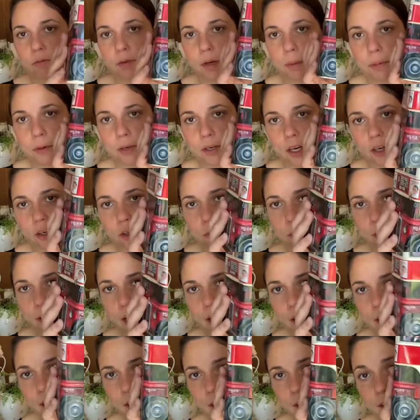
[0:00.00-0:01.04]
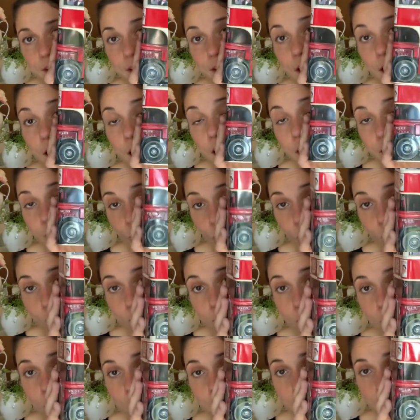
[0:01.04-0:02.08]
a reproduction but i think it's
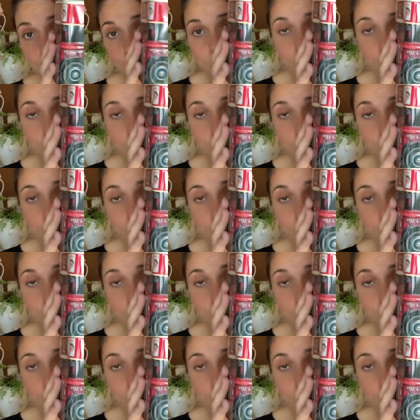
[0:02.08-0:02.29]
adorable and